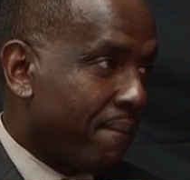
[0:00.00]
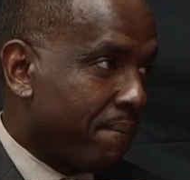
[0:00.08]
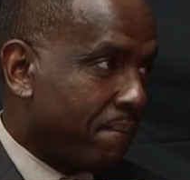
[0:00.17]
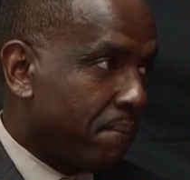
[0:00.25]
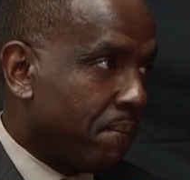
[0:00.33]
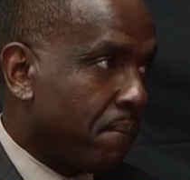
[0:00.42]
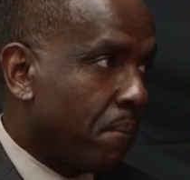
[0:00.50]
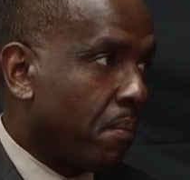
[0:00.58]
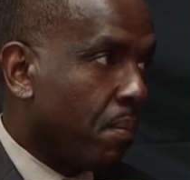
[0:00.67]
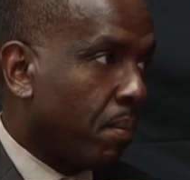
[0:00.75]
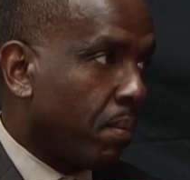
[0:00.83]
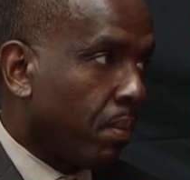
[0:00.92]

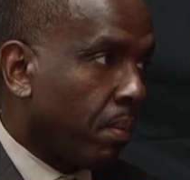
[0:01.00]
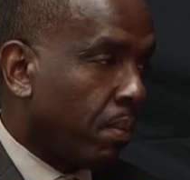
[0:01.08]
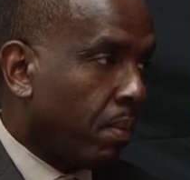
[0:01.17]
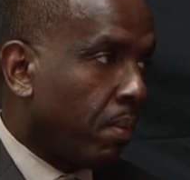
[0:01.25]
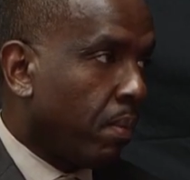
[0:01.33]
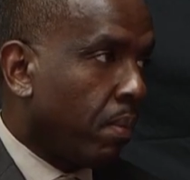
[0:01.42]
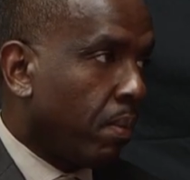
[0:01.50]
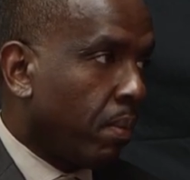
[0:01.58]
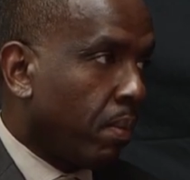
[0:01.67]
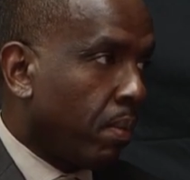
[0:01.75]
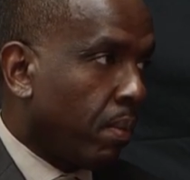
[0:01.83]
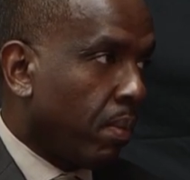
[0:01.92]

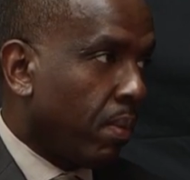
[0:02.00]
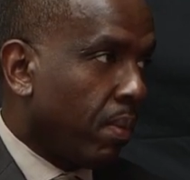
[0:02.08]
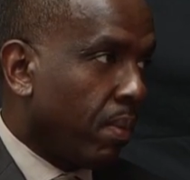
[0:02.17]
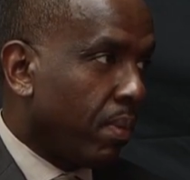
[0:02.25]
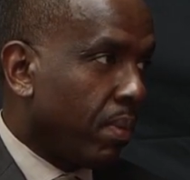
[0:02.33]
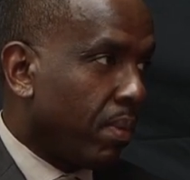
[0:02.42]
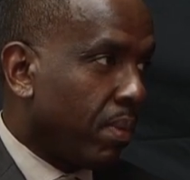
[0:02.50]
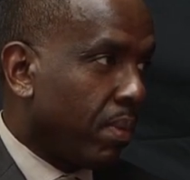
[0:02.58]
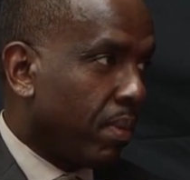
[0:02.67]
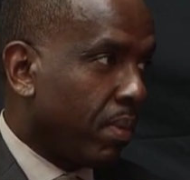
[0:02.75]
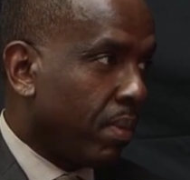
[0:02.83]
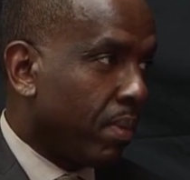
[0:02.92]

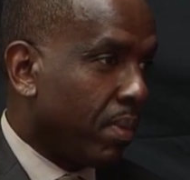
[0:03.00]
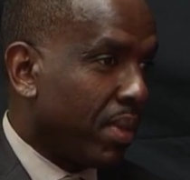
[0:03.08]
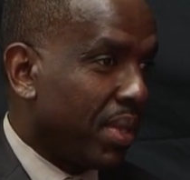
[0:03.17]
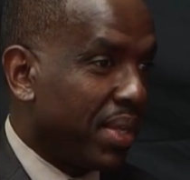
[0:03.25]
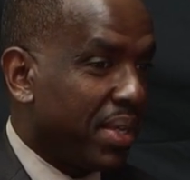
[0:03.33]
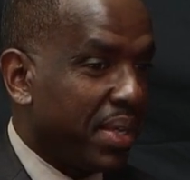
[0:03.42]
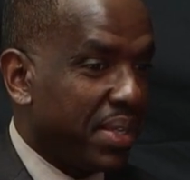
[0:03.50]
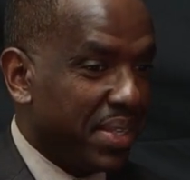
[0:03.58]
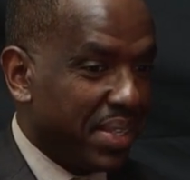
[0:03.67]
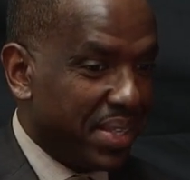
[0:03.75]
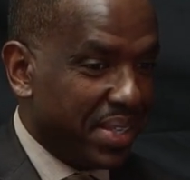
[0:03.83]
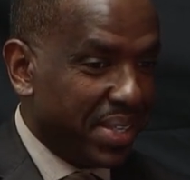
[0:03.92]

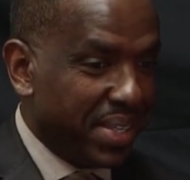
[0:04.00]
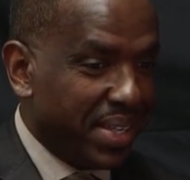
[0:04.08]
The person shown says nothing.